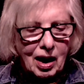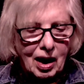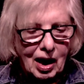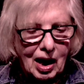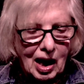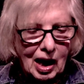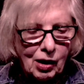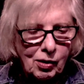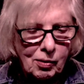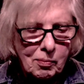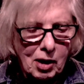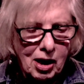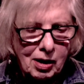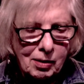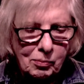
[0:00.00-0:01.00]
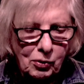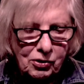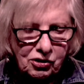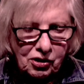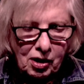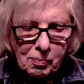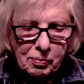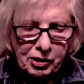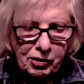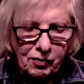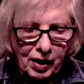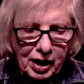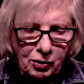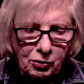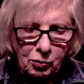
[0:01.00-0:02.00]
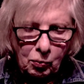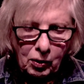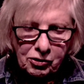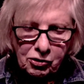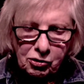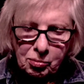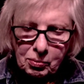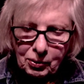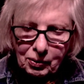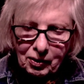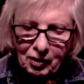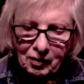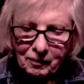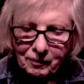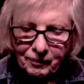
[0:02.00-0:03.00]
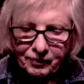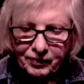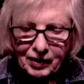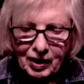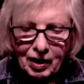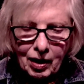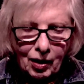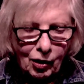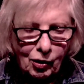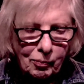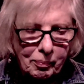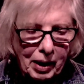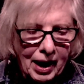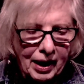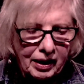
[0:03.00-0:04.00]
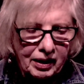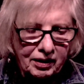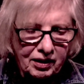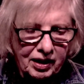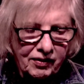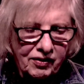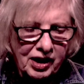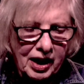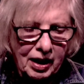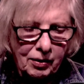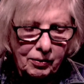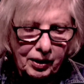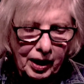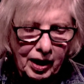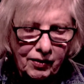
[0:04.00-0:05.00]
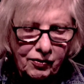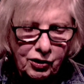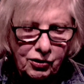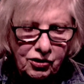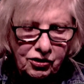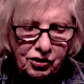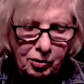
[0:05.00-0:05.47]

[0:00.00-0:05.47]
Our mom was up and around once more. Her back had given out after she'd